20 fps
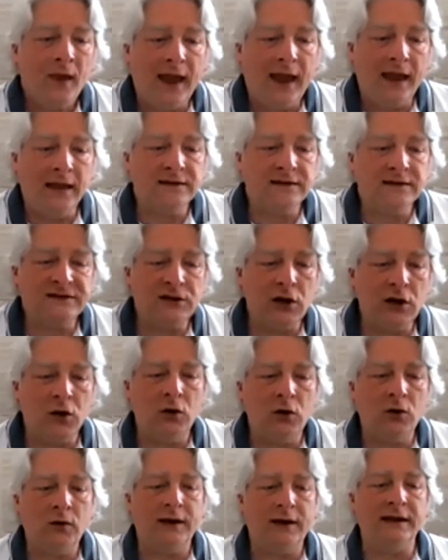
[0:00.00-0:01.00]
And
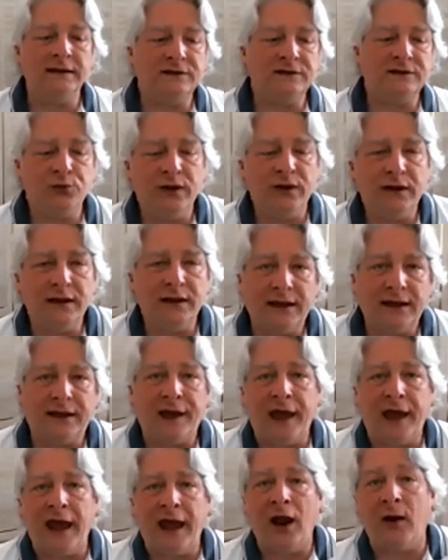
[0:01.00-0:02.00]
so it's really
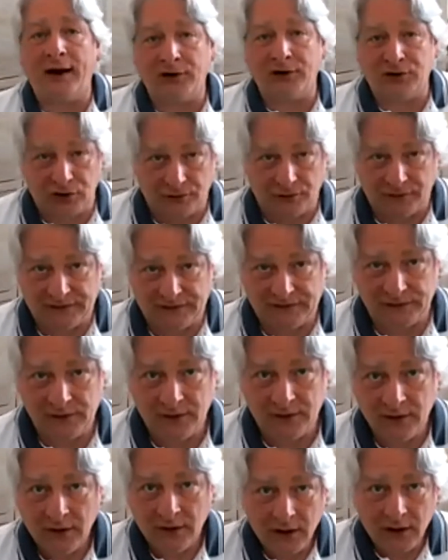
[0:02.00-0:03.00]
characters
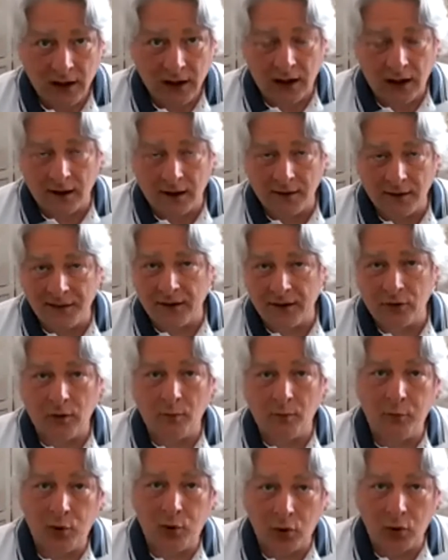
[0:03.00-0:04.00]
that are
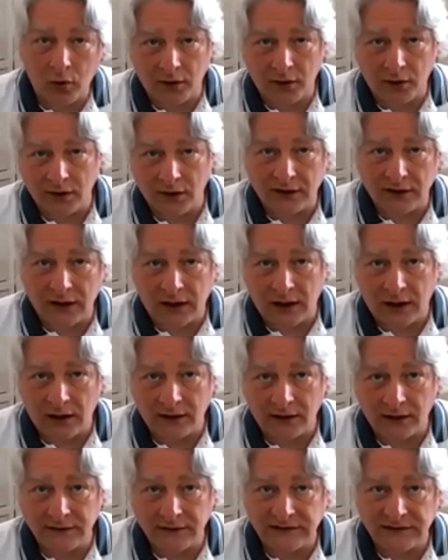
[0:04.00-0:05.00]
important
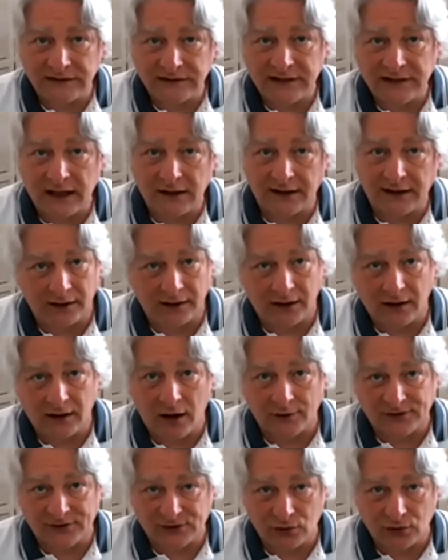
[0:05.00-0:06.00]
to telling
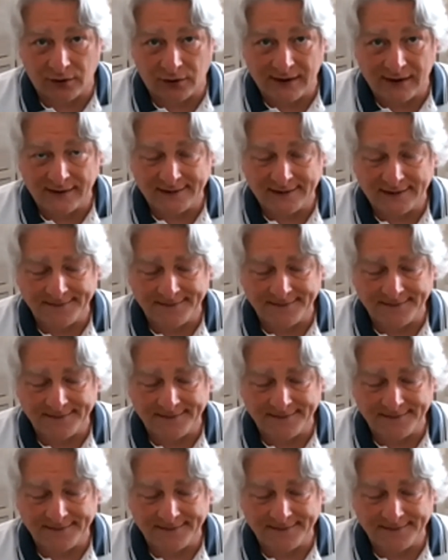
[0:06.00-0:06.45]
our stories.